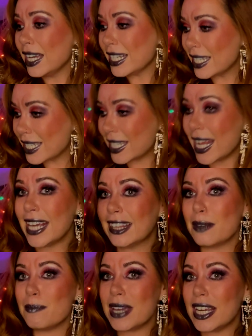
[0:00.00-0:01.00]
take
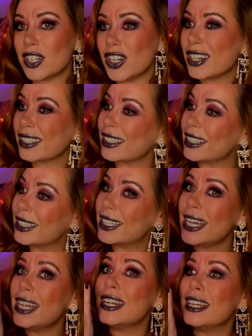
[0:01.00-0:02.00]
the meat hook,
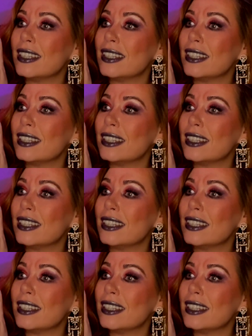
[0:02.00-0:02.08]
get it